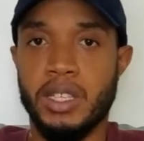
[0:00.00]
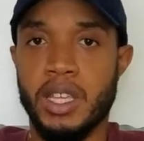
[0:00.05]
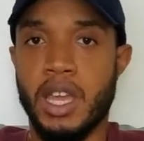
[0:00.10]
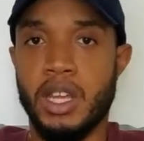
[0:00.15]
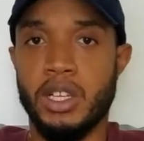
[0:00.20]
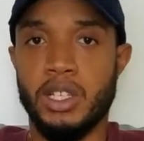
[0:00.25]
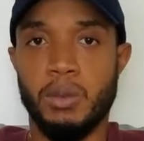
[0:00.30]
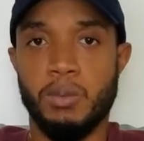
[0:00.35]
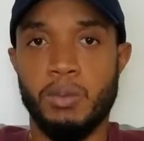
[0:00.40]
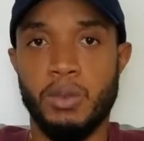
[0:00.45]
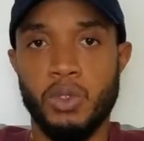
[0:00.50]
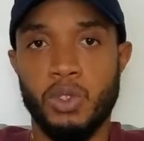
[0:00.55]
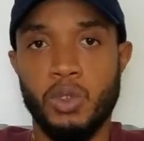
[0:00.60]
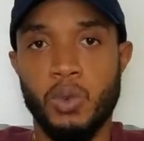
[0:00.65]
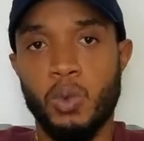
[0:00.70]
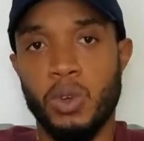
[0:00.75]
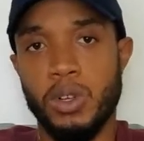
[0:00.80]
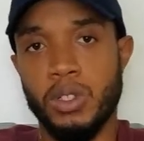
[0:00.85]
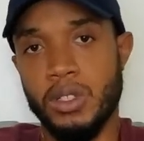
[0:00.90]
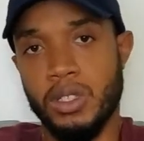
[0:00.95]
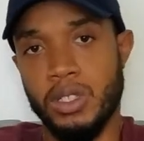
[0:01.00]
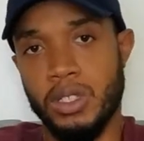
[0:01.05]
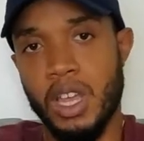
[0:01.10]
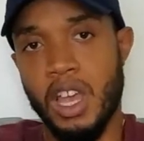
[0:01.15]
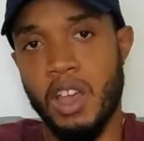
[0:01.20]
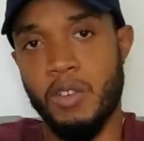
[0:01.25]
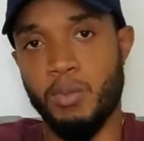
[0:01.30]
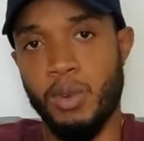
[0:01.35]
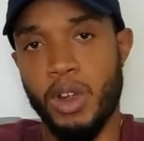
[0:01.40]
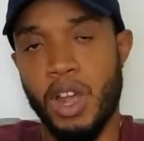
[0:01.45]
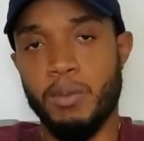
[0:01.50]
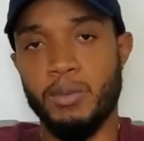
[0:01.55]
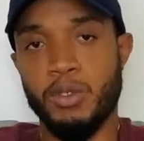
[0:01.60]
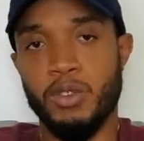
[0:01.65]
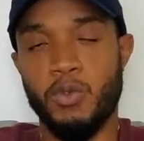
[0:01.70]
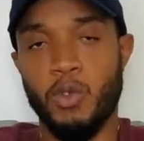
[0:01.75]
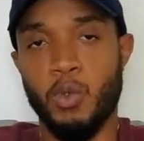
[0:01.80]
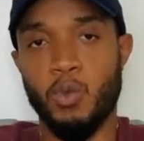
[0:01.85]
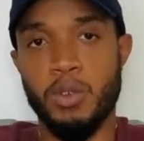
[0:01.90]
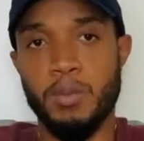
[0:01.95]
attribute to want to solve problems
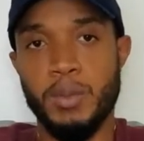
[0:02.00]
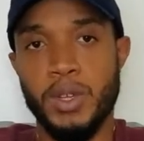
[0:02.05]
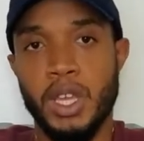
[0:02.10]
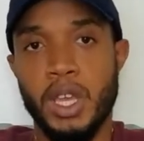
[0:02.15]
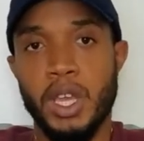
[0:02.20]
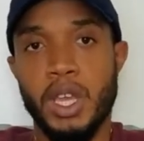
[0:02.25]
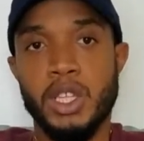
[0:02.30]
for women